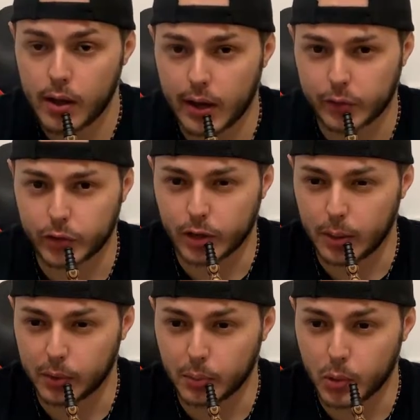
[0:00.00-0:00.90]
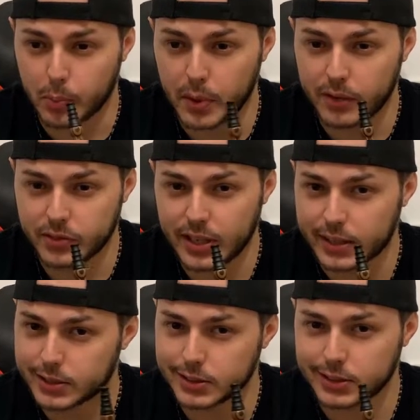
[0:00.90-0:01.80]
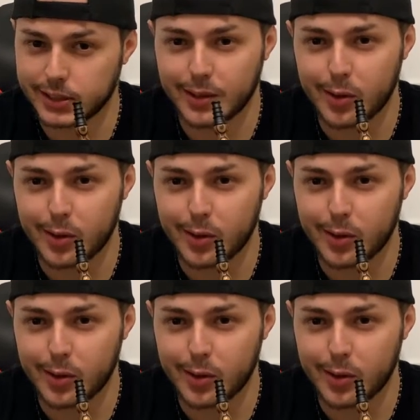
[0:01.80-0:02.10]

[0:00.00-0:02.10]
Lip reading: After a couple more puffs, actually.